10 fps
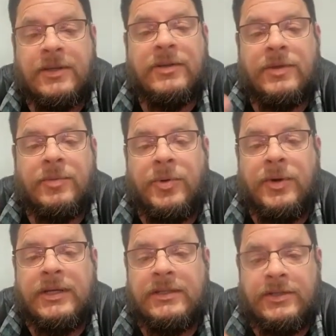The
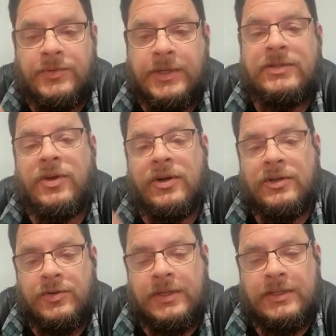point is we
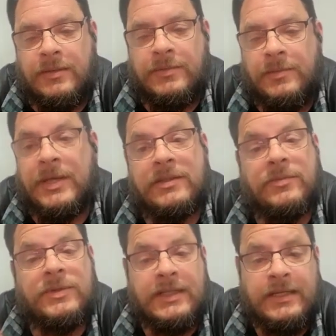start doing something because it
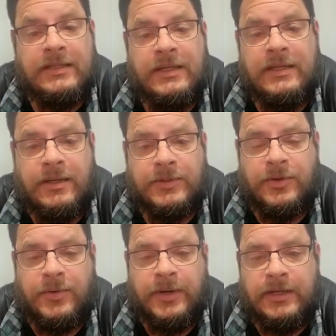was easy, it was
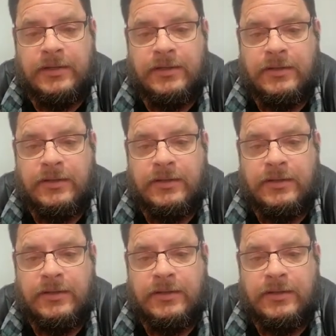quick,